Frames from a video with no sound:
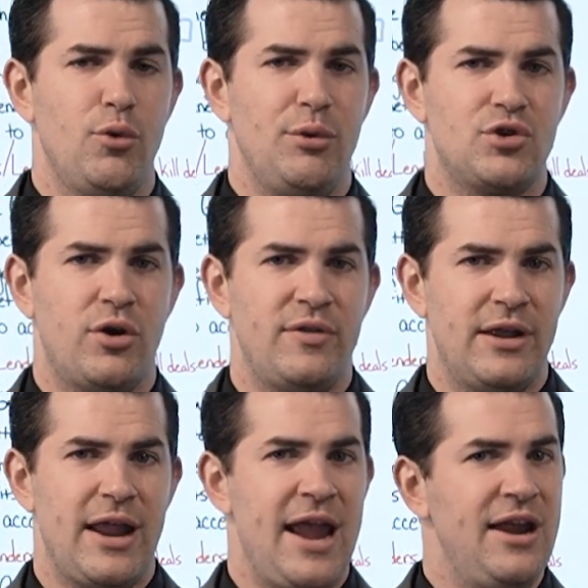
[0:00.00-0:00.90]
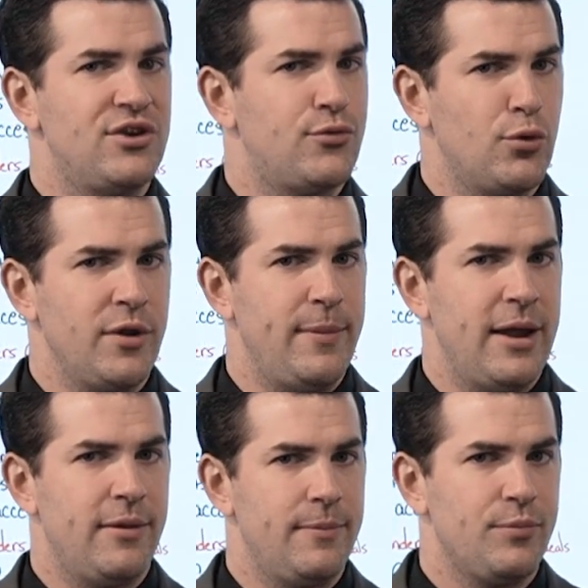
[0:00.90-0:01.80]
We saw in that age 40
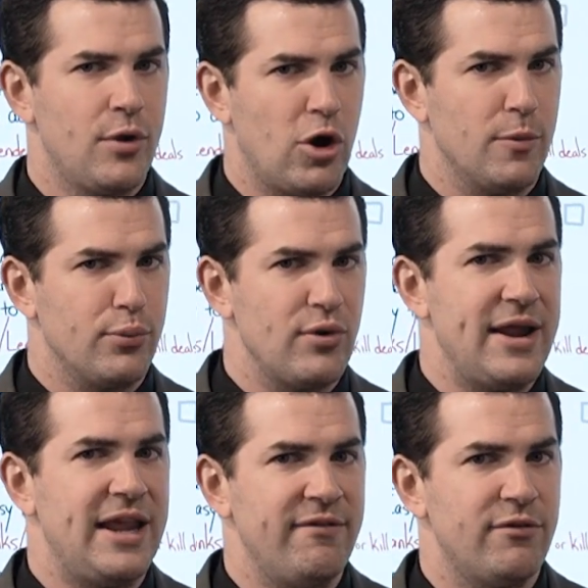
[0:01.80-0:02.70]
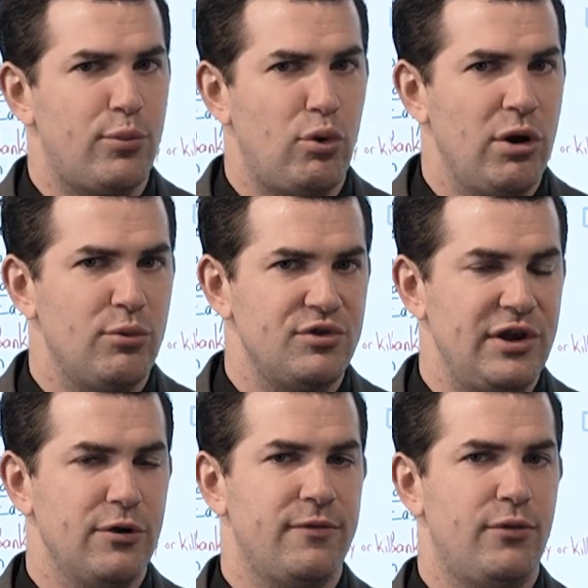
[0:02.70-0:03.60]
male, our break even point was
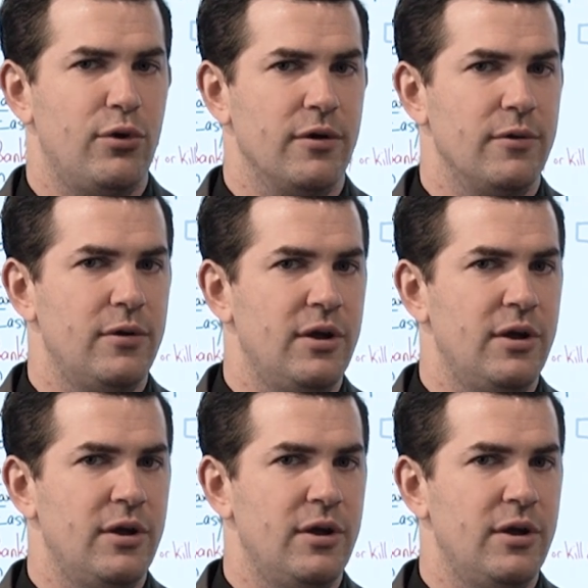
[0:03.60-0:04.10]
year 4.